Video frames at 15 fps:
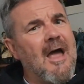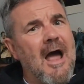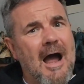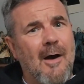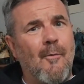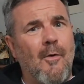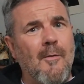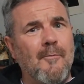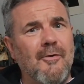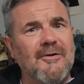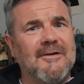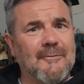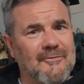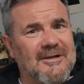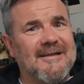At one point,
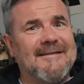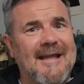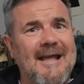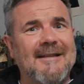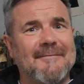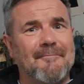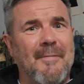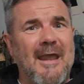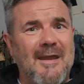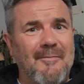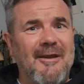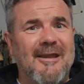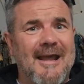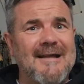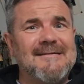there was a dead
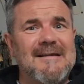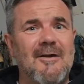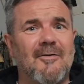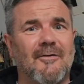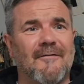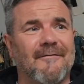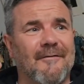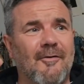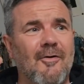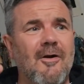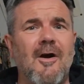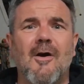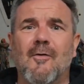baby Yeti on the floor